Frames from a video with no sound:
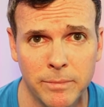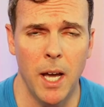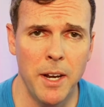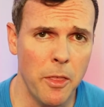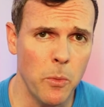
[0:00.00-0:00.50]

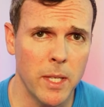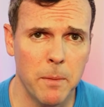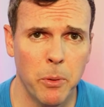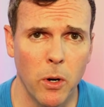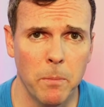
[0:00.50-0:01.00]
Another really
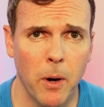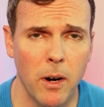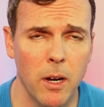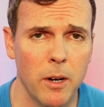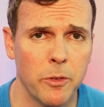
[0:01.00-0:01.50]
important
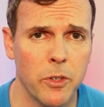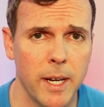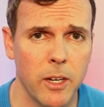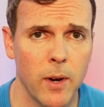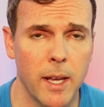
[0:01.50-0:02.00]
part of
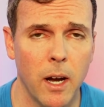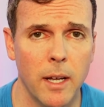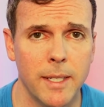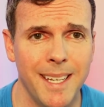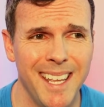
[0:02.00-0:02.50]
creating great
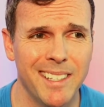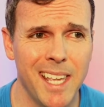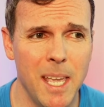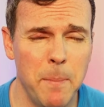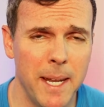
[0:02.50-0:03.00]
content is
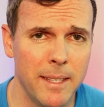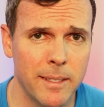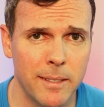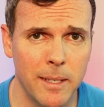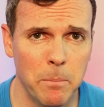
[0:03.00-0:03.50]
keeping it
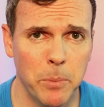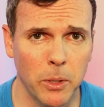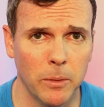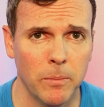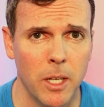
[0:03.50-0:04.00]

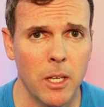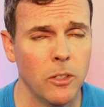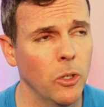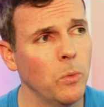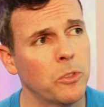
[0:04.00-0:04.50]
simple.
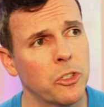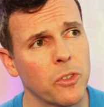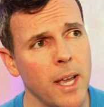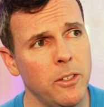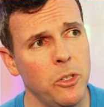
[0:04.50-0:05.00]
Don't
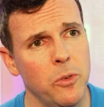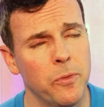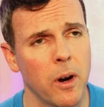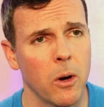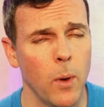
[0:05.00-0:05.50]
stray too
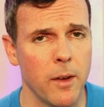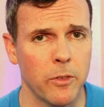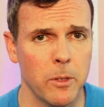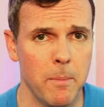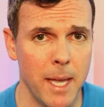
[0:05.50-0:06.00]
far away
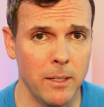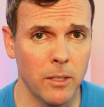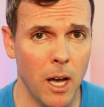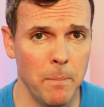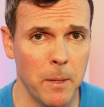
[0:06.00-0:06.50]
from the main
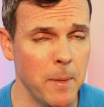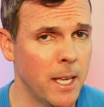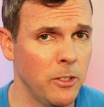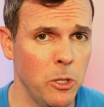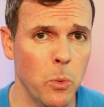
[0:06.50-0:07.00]
topic
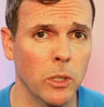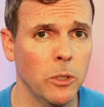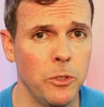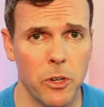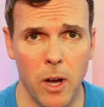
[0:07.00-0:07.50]
because you will
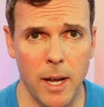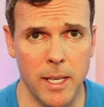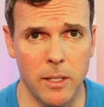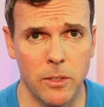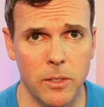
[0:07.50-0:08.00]
lose your
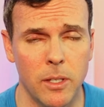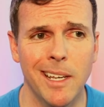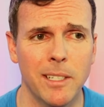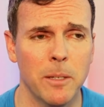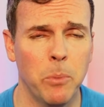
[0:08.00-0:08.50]
audience.
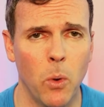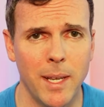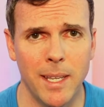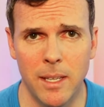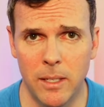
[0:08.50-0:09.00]
Get to the
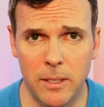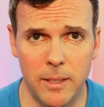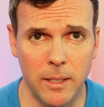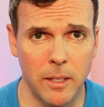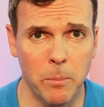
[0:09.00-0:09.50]
point,
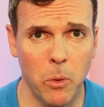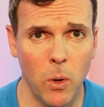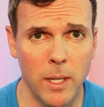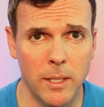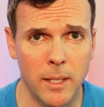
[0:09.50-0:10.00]
stick to the
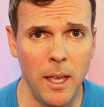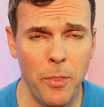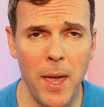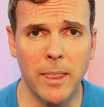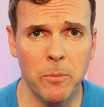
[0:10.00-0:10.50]
point,
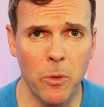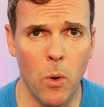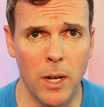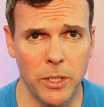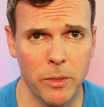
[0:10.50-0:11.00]
and thank them for
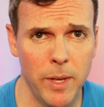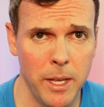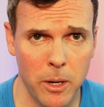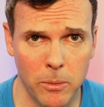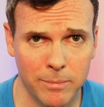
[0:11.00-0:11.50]
watching the
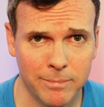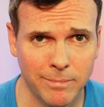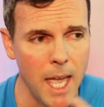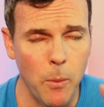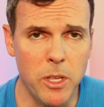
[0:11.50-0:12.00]
video.
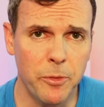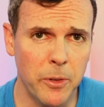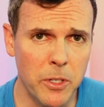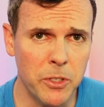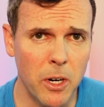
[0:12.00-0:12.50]
And when you
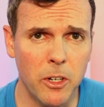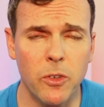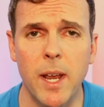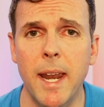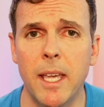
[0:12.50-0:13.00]
first start
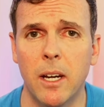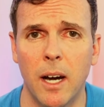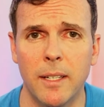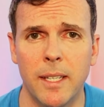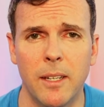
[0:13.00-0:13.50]
creating
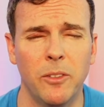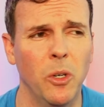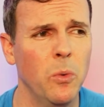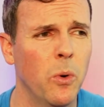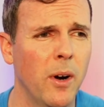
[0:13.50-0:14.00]
content,
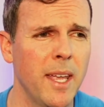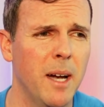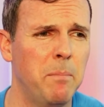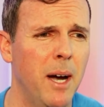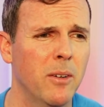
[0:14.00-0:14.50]
don't worry
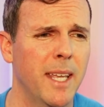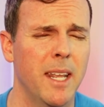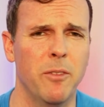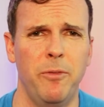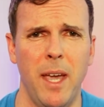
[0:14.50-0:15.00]
about
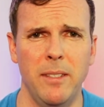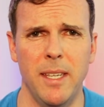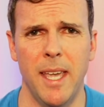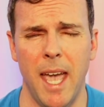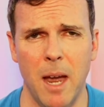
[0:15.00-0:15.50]
getting
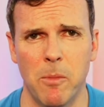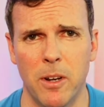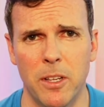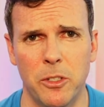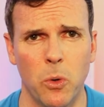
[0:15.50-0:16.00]
fancy
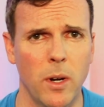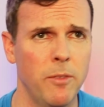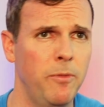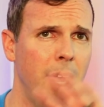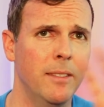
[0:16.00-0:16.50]
cameras or any
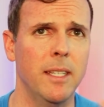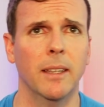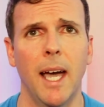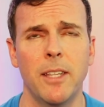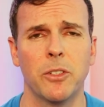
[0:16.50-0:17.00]
fancy
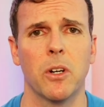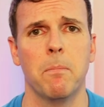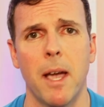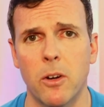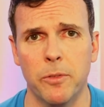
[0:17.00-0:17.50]
lights or
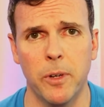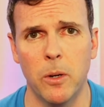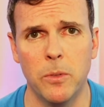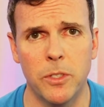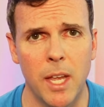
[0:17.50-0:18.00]

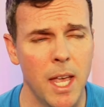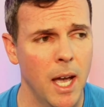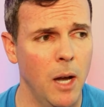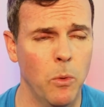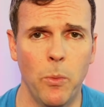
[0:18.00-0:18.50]
microphones.
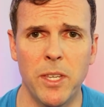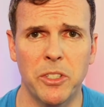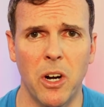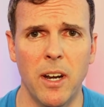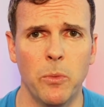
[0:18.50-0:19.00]
When we
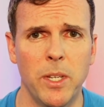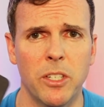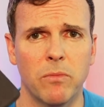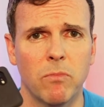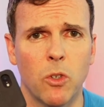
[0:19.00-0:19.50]
started, we
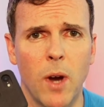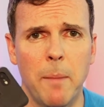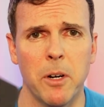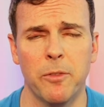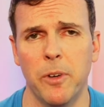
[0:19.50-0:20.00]
just
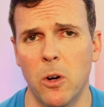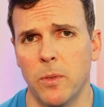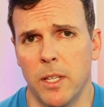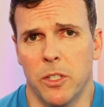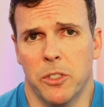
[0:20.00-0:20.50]
grabbed our
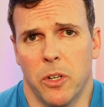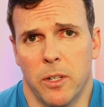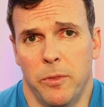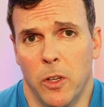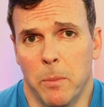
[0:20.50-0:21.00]
phone and just
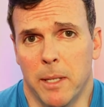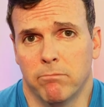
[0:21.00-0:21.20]
started filming.